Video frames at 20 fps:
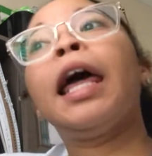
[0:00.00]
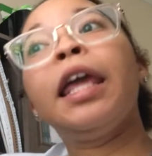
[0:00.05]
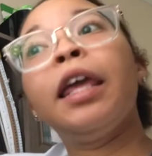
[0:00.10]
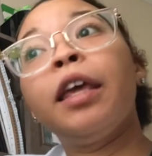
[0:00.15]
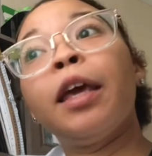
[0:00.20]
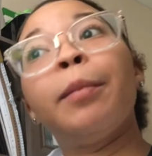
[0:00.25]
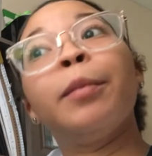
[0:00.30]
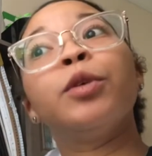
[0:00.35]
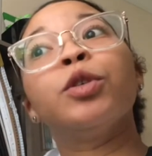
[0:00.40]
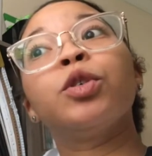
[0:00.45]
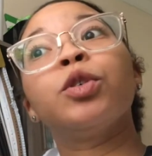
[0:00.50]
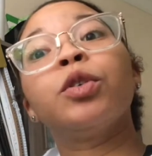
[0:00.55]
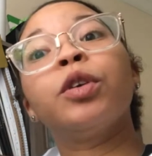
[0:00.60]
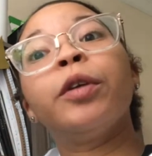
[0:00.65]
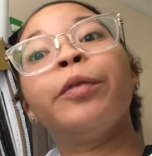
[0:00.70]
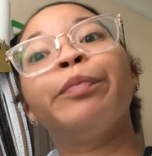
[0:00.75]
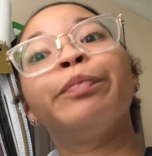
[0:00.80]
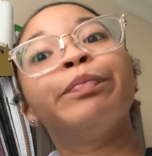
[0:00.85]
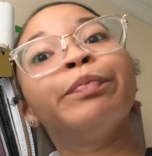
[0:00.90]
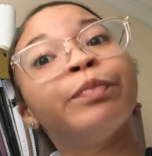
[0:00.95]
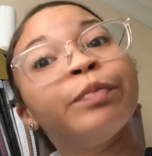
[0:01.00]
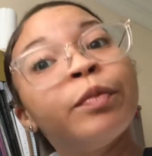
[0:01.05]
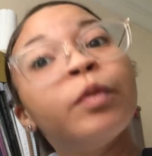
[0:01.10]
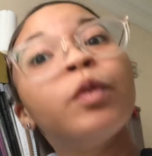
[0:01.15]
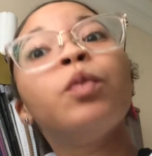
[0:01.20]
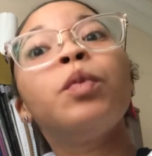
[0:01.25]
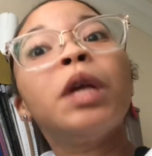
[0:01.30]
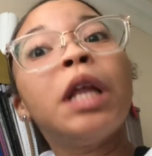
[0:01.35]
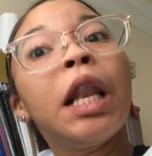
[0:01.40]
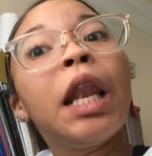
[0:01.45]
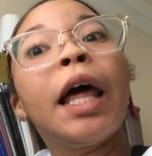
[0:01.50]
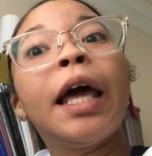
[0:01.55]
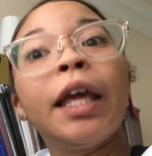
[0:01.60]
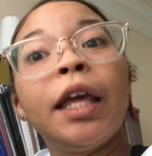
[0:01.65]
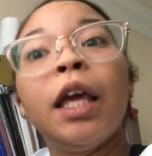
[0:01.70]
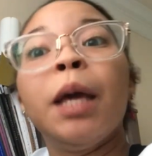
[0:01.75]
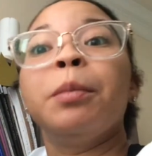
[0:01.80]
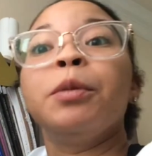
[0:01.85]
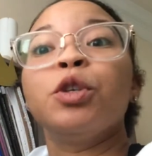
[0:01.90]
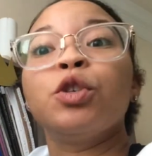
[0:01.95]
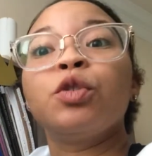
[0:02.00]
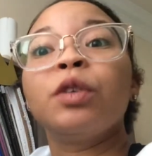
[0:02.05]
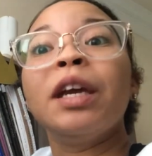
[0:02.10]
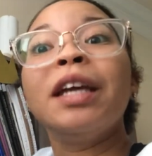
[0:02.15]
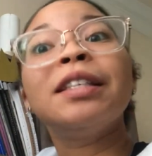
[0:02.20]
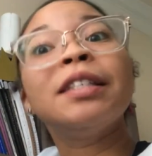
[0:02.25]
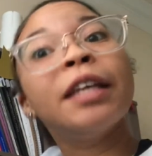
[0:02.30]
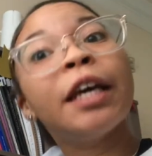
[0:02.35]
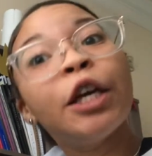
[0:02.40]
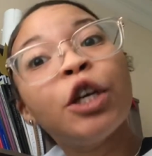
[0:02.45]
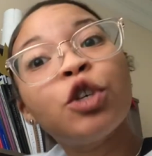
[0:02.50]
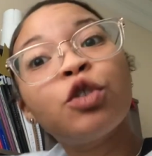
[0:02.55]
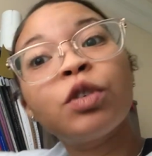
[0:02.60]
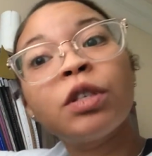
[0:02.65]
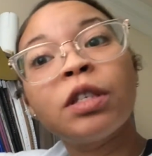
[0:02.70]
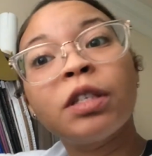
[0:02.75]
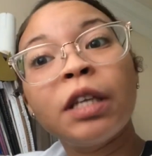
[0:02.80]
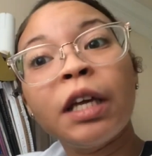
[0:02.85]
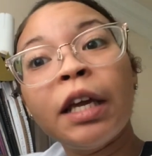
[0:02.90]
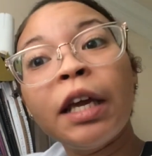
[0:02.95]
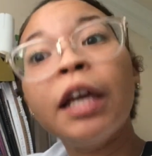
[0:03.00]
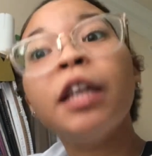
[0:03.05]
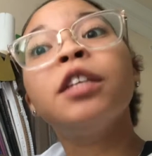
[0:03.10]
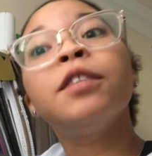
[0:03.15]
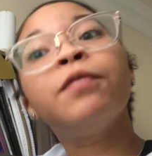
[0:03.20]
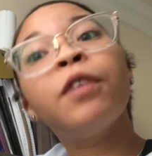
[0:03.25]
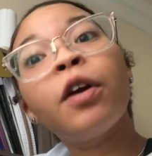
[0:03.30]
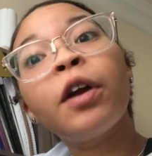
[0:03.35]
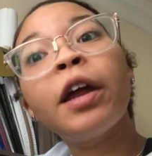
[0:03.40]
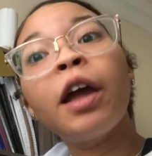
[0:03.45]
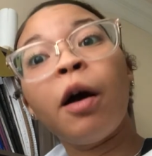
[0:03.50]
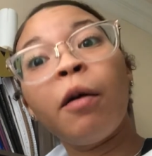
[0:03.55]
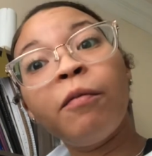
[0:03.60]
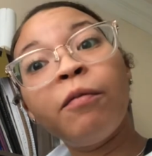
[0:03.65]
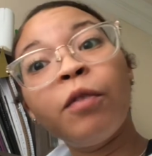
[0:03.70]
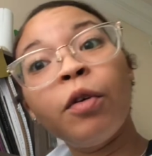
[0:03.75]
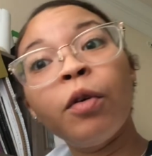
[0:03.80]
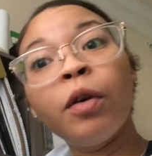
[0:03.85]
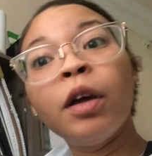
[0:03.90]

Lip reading: chemistry. We like chemistry. It's interesting. It is very helpful.